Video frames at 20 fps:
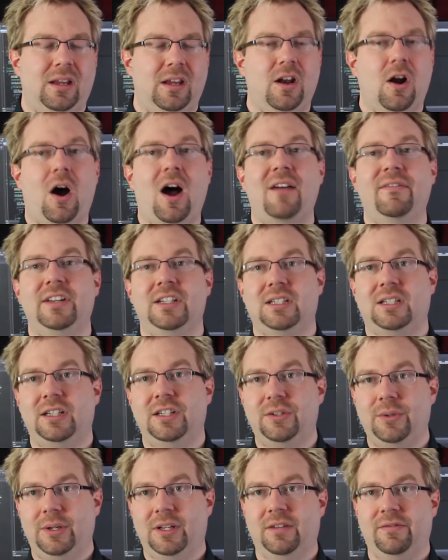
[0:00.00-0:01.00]
obviously
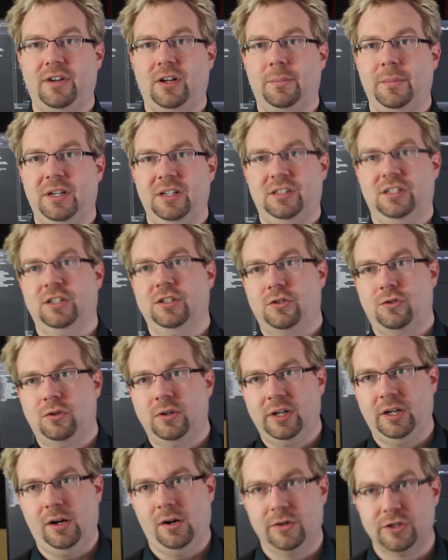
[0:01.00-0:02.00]
doing the development is,
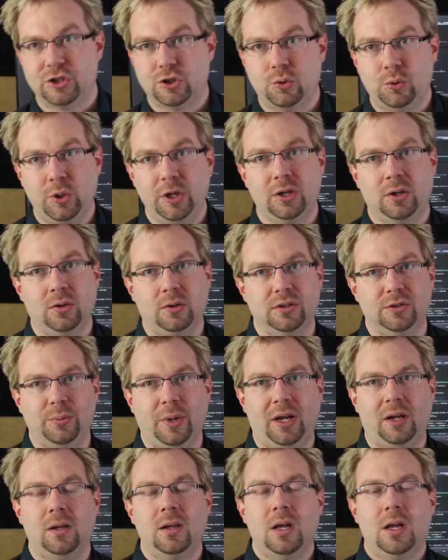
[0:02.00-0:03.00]
it's critical as
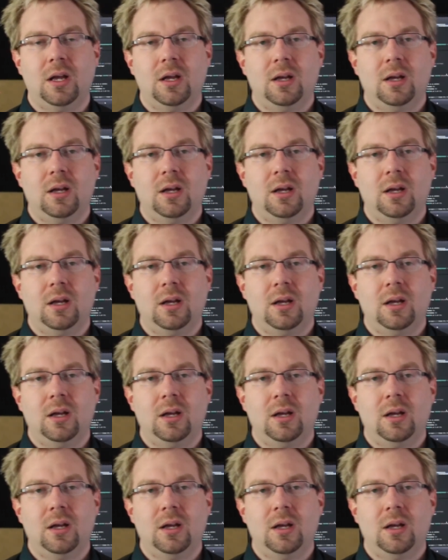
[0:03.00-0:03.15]
well.